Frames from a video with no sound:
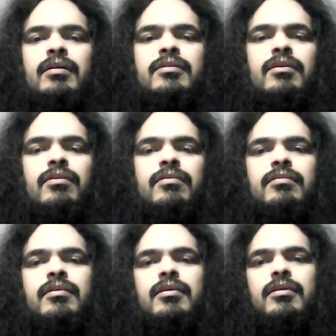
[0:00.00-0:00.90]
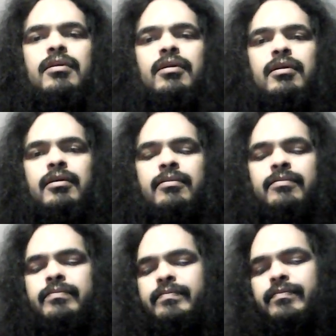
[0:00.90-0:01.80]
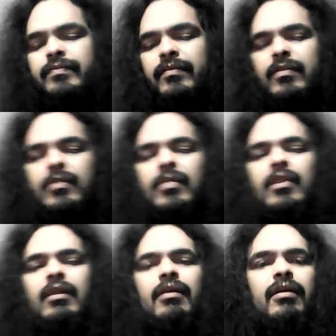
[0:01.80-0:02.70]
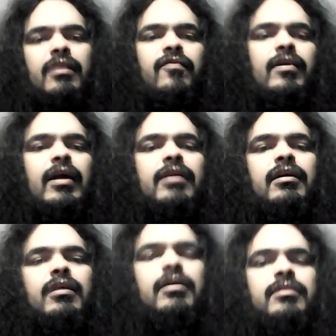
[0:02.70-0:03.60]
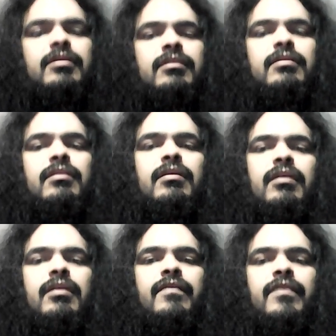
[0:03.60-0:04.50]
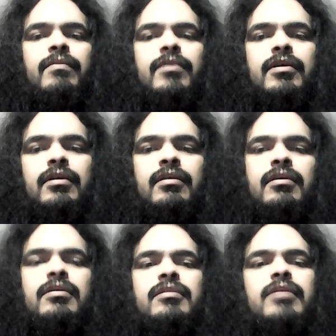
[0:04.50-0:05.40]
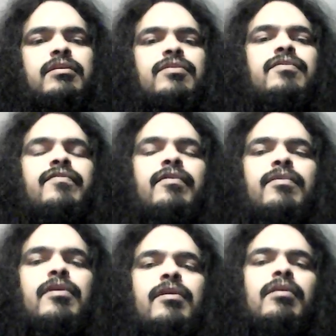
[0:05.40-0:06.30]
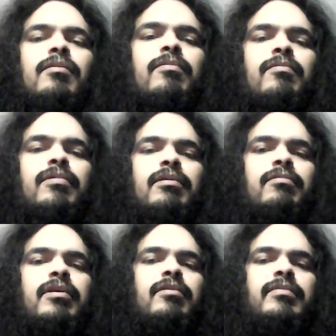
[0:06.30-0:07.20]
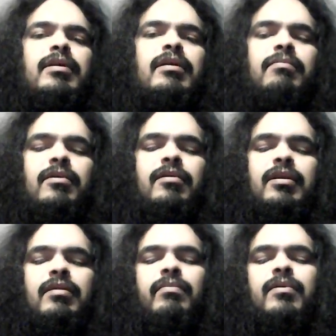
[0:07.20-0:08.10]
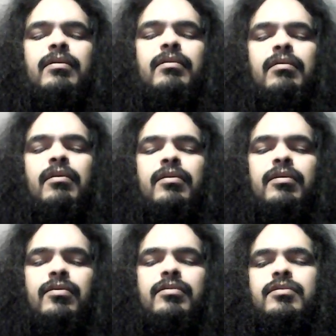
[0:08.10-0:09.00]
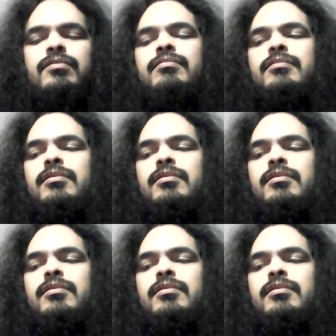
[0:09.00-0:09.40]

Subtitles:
So, um, if you like the content of the book, stay tuned for more. We will be uploading the book on YouTube,